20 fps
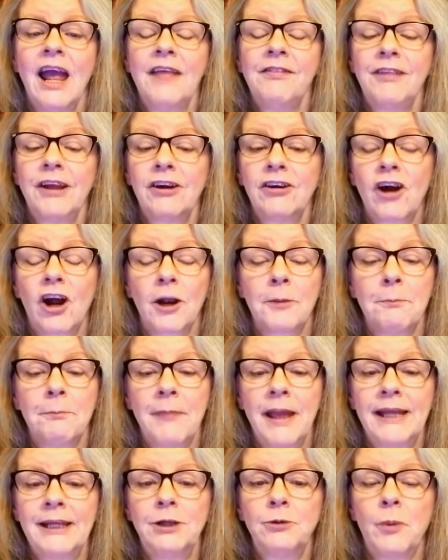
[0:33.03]
There are
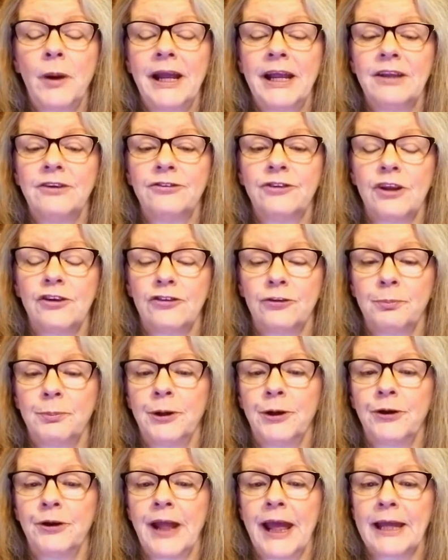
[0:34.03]
many ways that
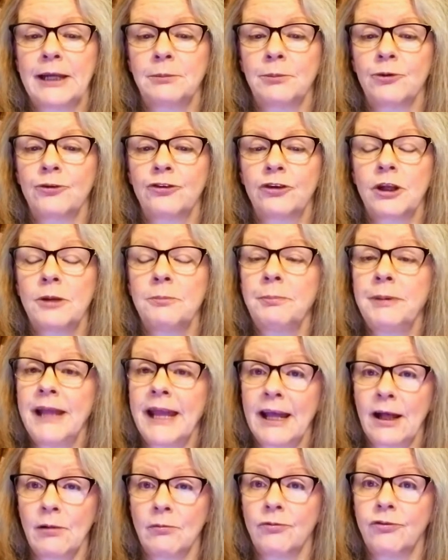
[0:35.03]
spirit animals can be
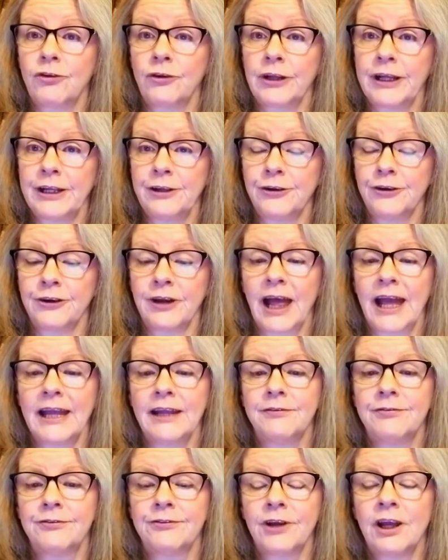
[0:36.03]
helpful in your
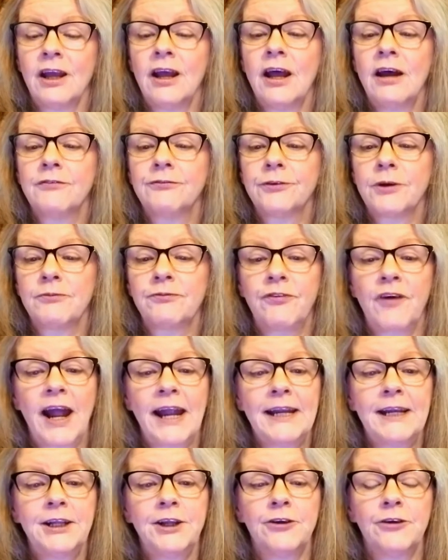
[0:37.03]
life from
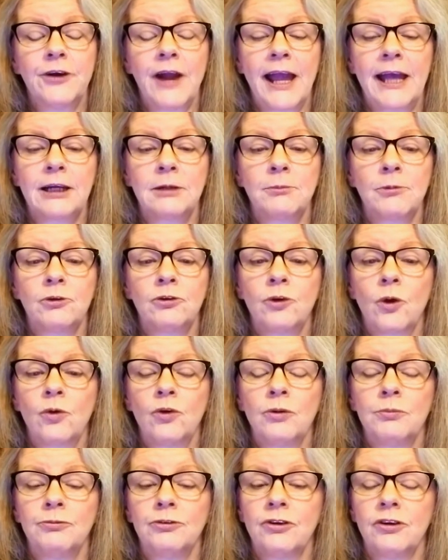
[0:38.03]
finding your animal
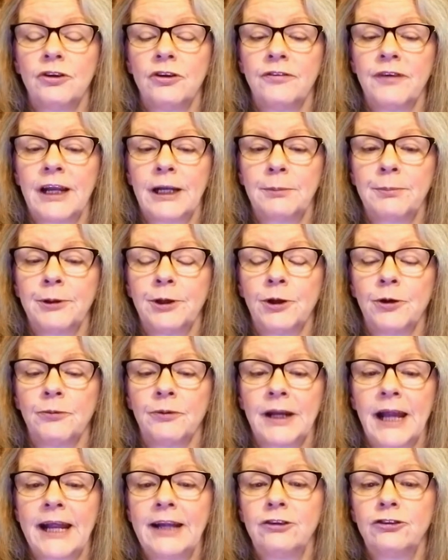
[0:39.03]
totems and developing your
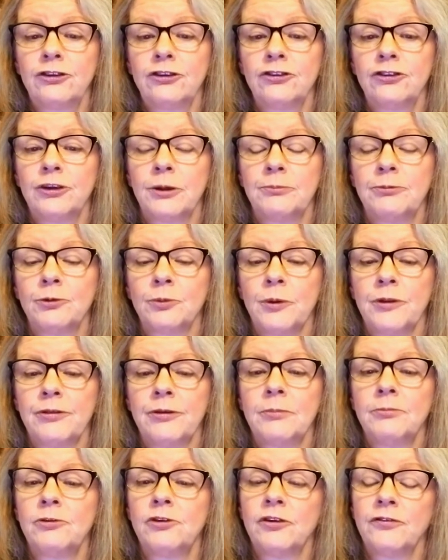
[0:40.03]
relationships with
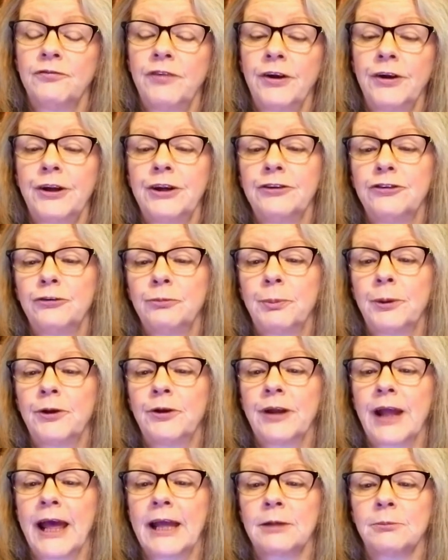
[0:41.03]
them to various
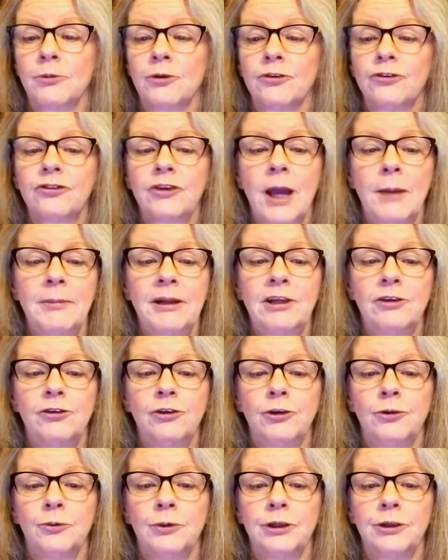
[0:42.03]
spirit animals coming to
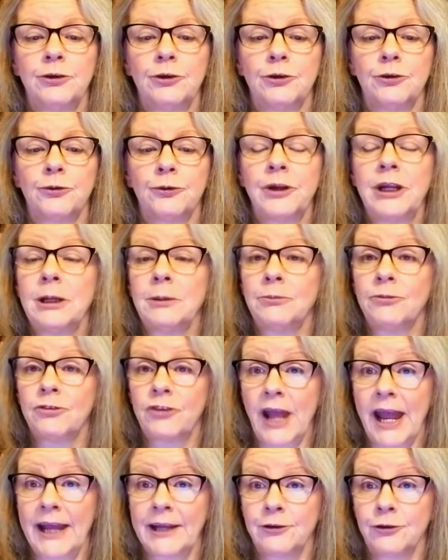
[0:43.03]
you in your dreams
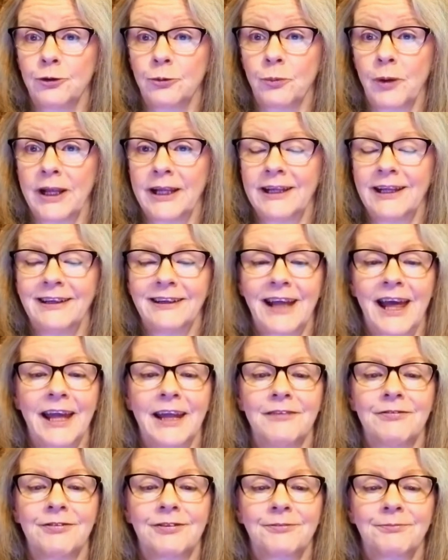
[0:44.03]
and your waking
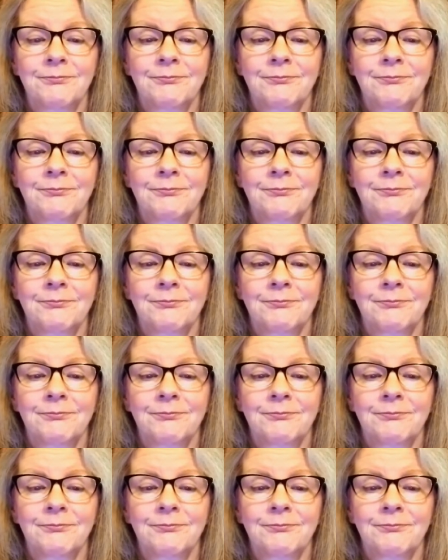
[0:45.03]
life.